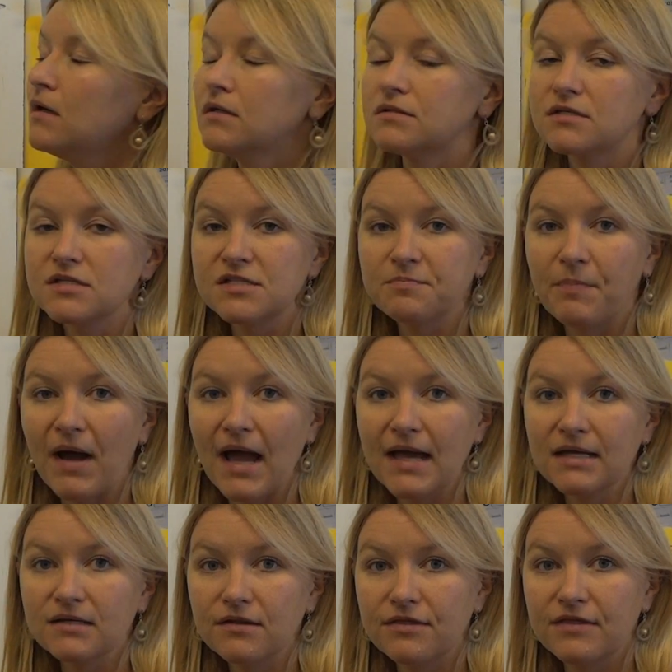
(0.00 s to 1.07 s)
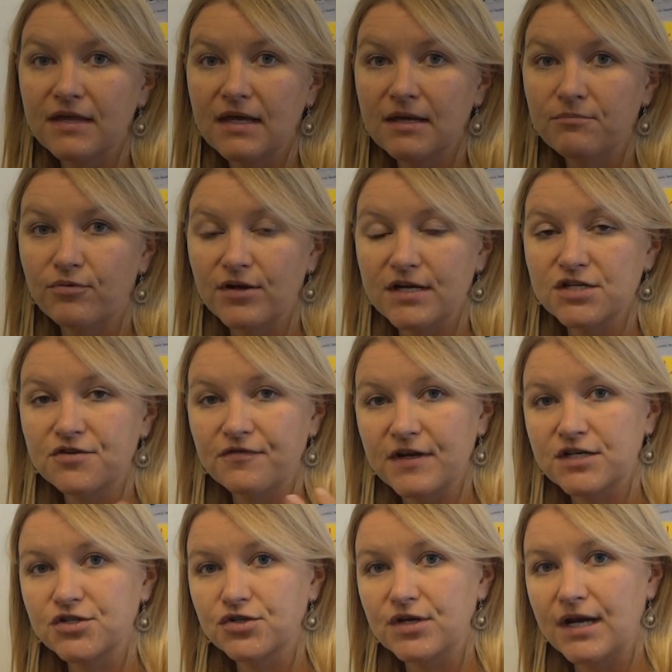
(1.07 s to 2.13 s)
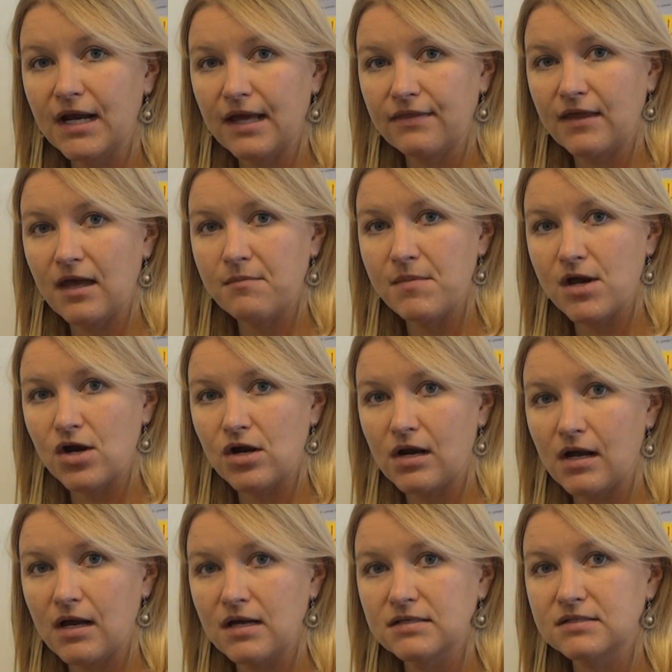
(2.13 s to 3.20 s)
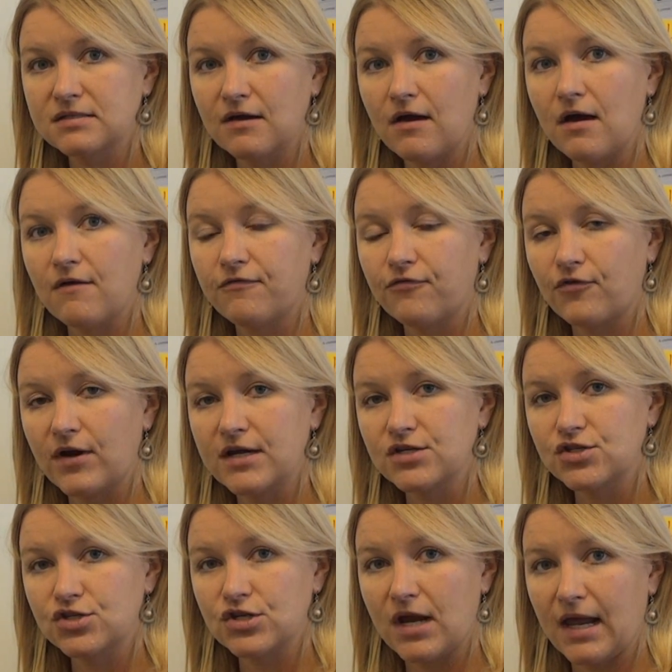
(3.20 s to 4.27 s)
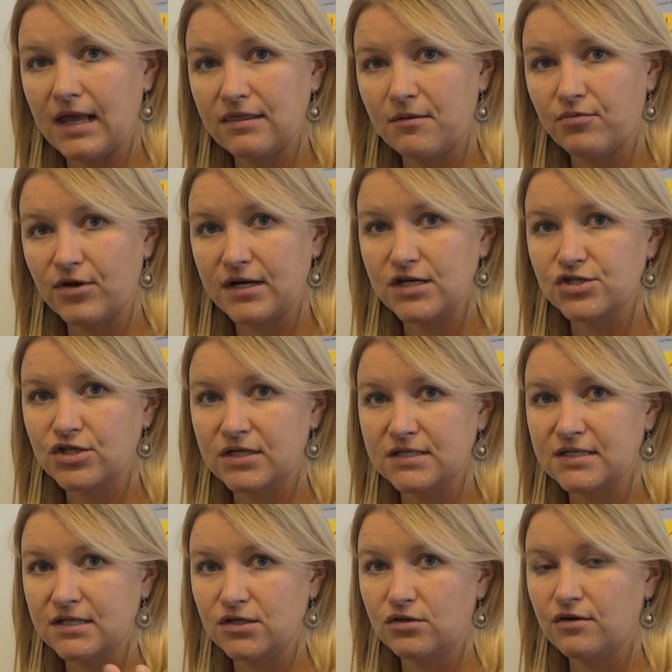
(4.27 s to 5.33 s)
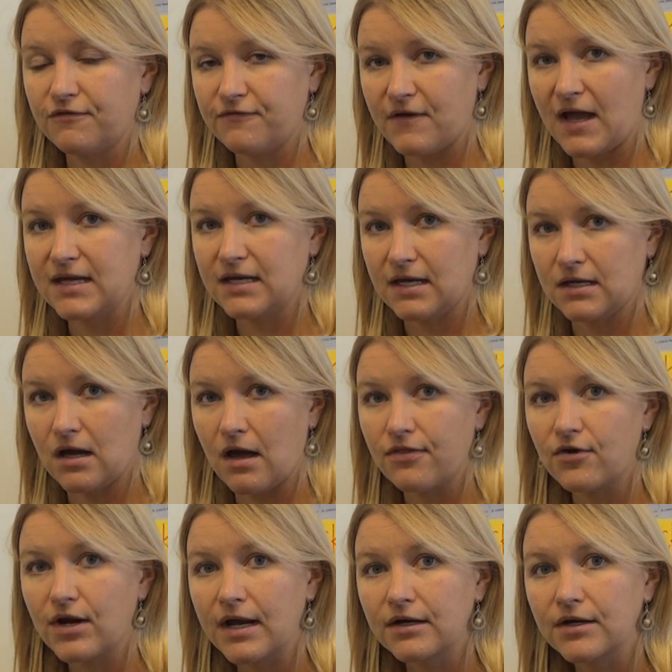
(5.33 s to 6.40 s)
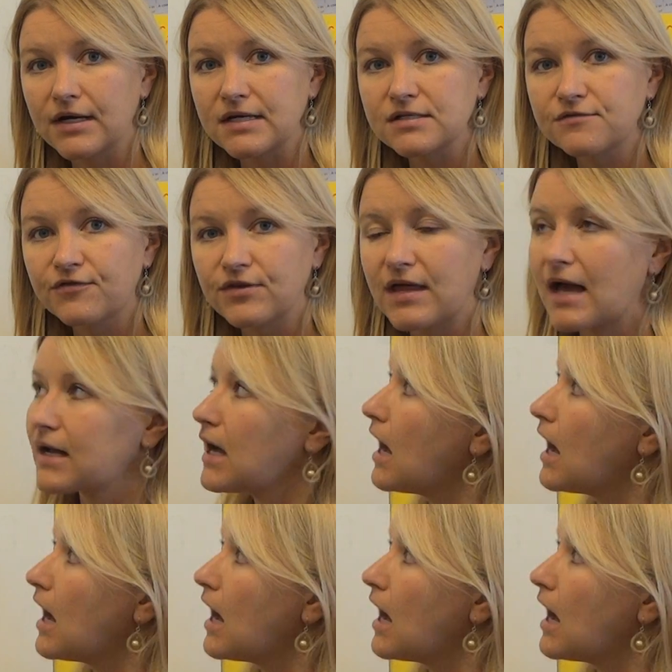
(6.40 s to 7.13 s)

despite the British victory in the Americas, the French and the British continue to fight in other areas for that